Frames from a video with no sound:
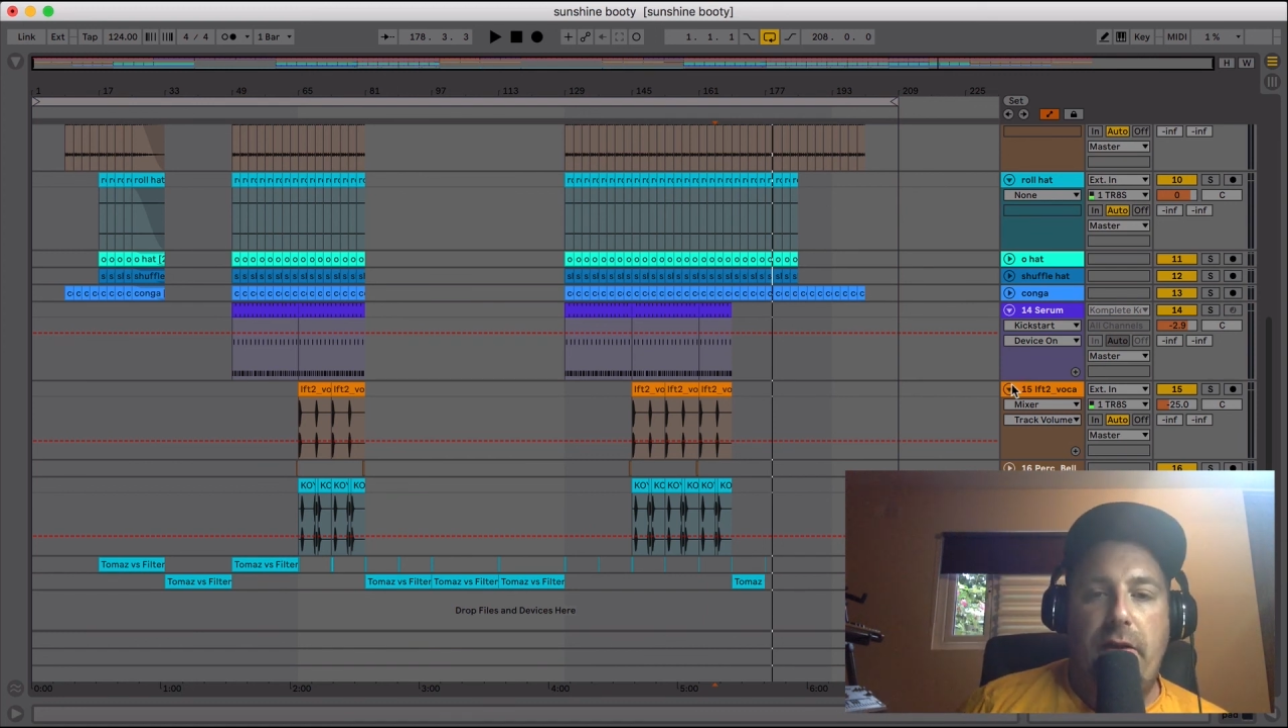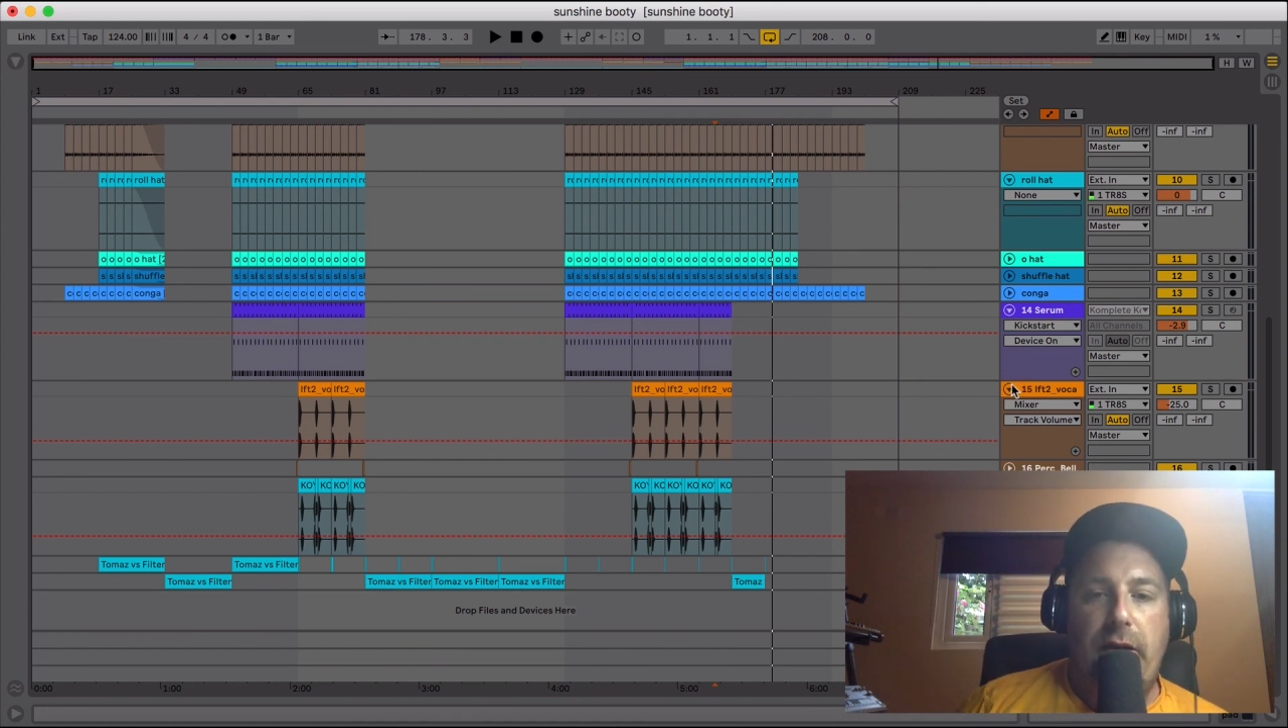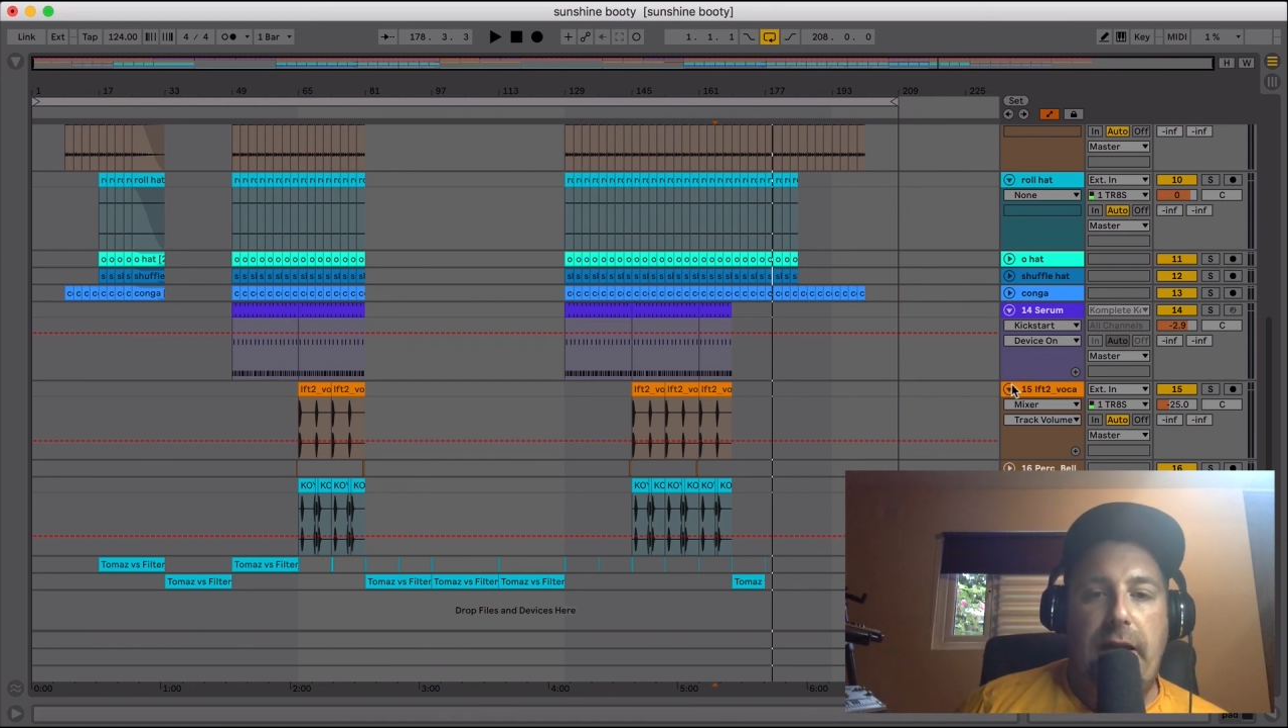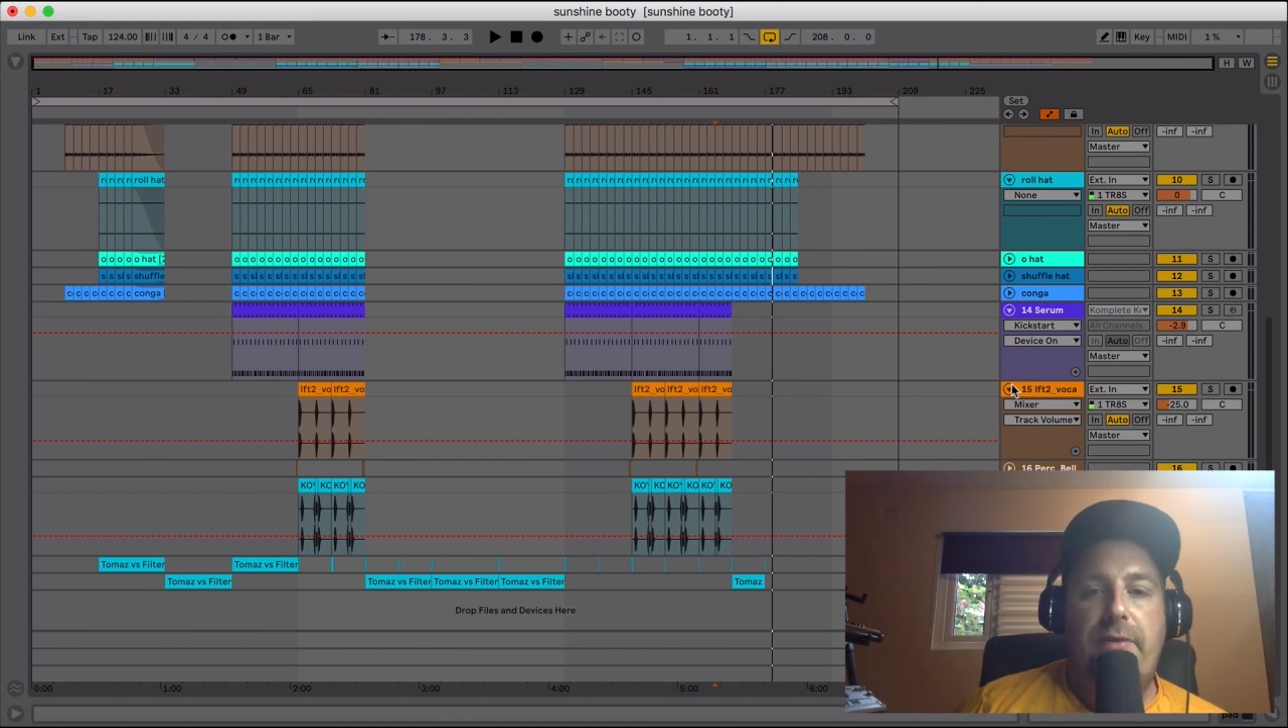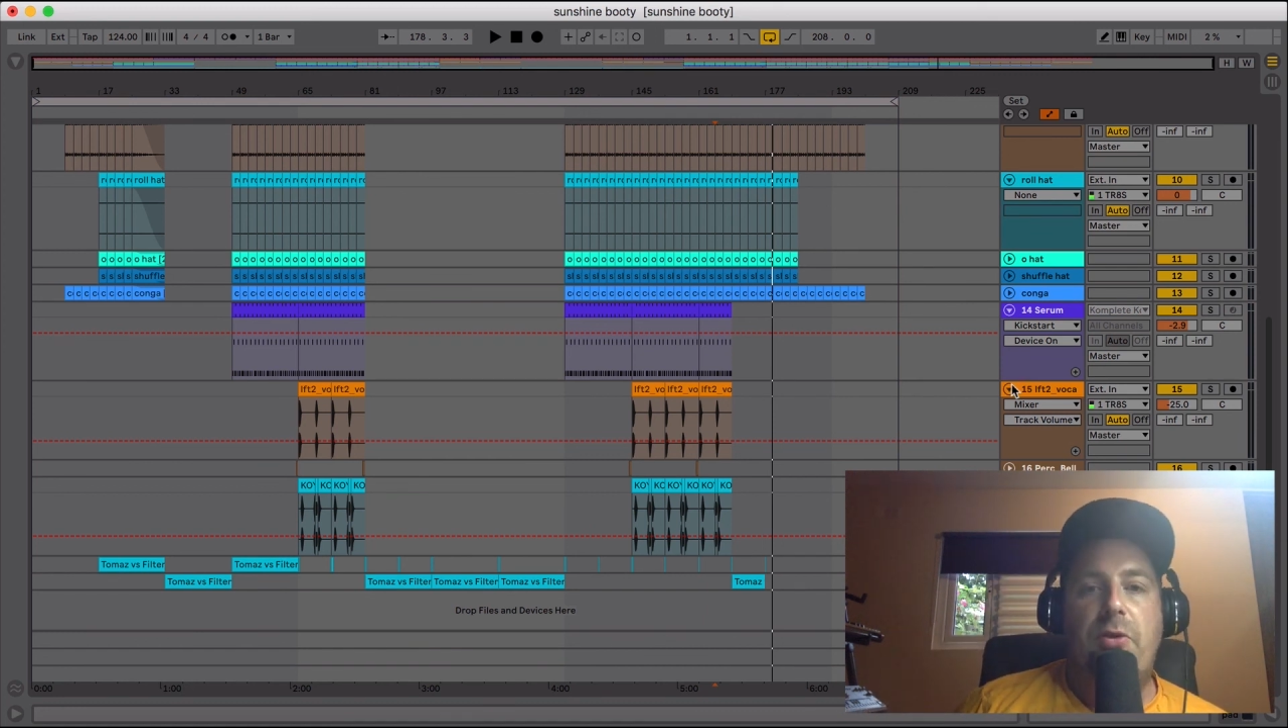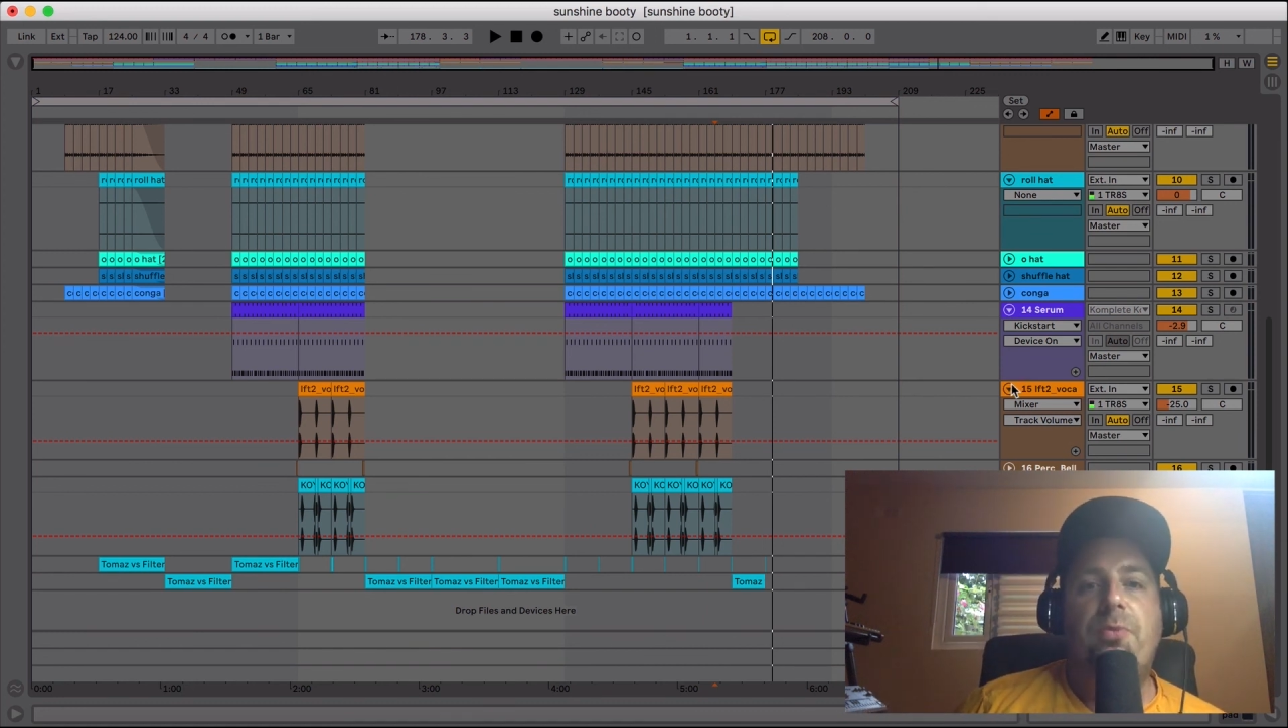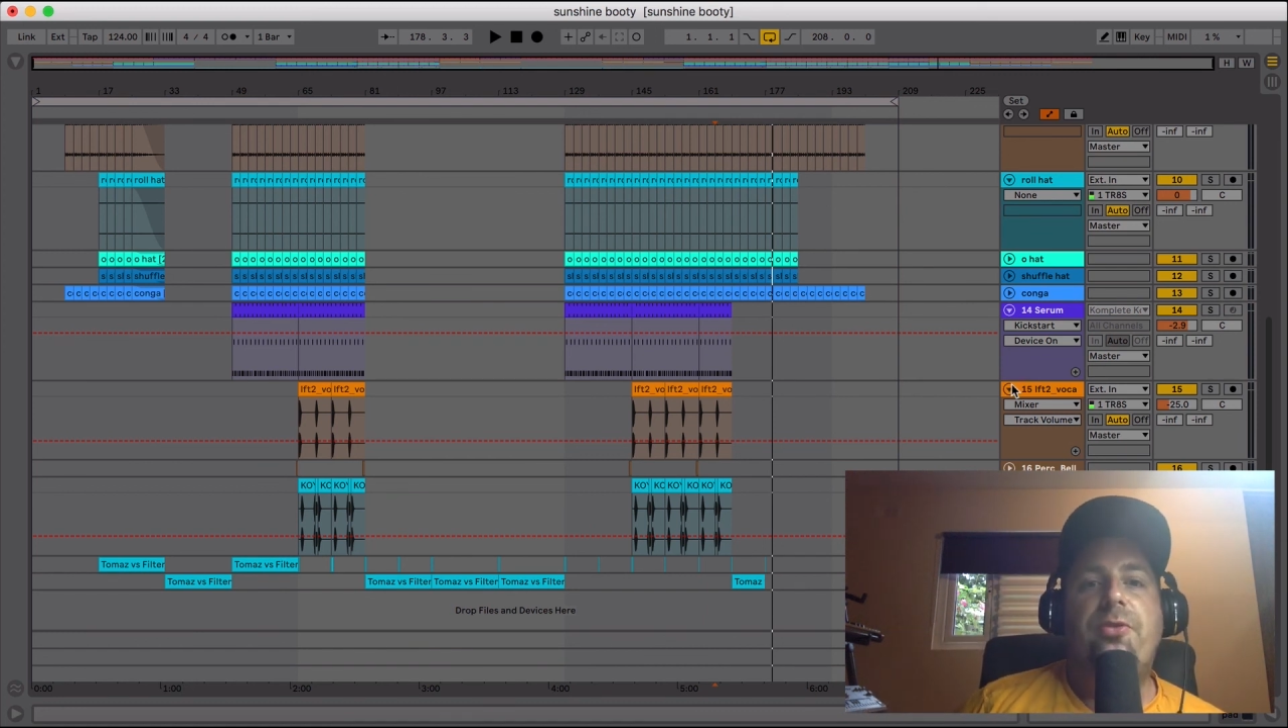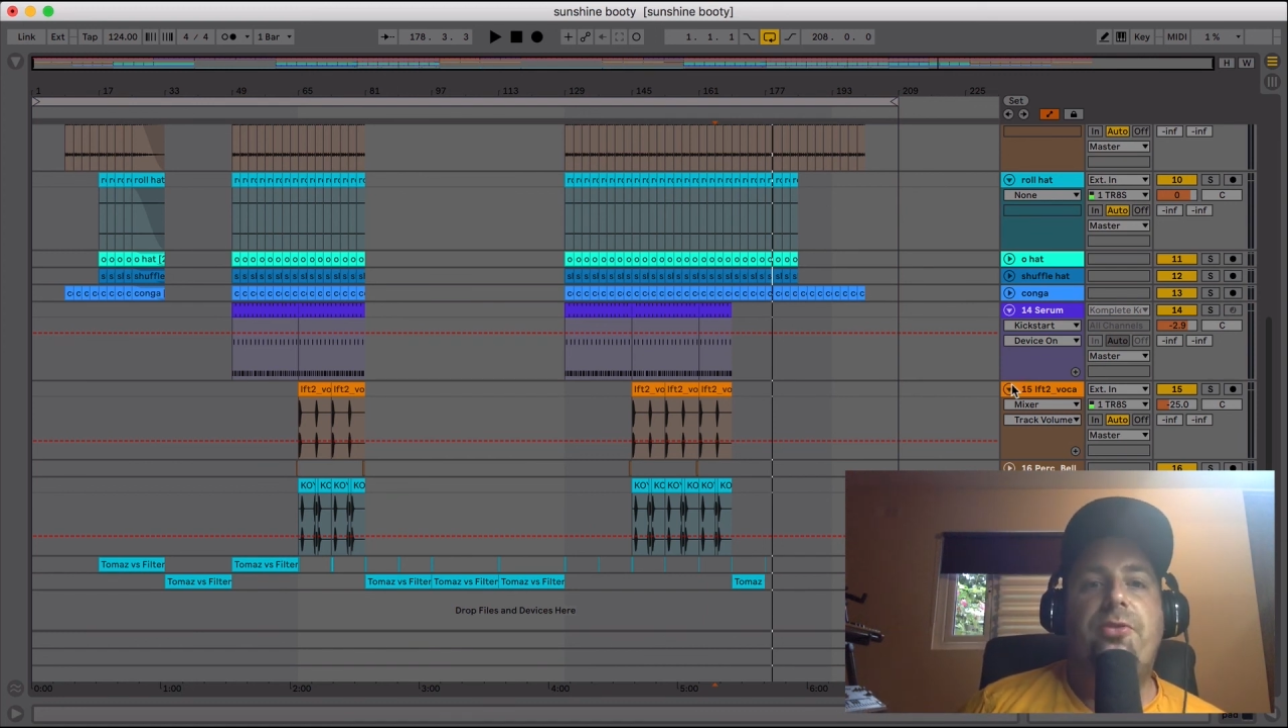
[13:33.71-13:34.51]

I'll have it up for